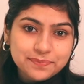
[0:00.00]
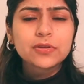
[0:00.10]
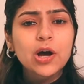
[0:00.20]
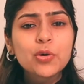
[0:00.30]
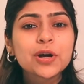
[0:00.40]

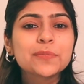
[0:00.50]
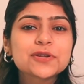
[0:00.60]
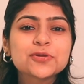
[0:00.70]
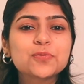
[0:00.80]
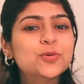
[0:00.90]
Now coming
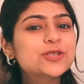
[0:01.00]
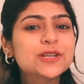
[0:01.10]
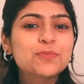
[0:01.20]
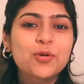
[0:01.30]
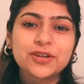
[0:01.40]
to the most
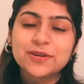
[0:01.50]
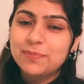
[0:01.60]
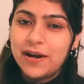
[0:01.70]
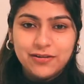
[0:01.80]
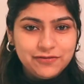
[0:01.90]
important
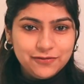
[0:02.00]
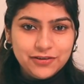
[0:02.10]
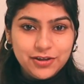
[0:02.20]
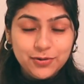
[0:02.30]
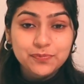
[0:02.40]
part of the
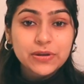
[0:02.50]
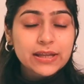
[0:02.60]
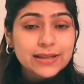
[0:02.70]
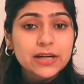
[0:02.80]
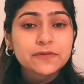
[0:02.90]
video,
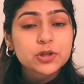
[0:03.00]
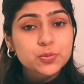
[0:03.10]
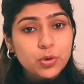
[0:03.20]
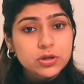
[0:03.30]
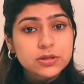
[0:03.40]
that if the
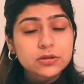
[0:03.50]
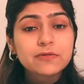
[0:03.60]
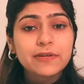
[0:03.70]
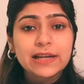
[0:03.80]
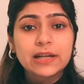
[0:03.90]
sponsor
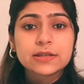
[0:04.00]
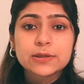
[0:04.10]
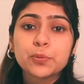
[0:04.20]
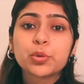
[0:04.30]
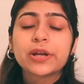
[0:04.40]
by
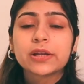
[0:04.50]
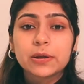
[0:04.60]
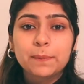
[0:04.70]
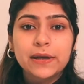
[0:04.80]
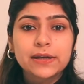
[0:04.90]
supporting the
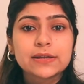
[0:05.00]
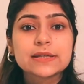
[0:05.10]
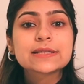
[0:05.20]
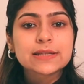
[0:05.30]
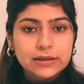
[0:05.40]
dependent
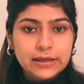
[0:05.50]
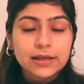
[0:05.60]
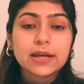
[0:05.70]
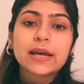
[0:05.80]
is studying,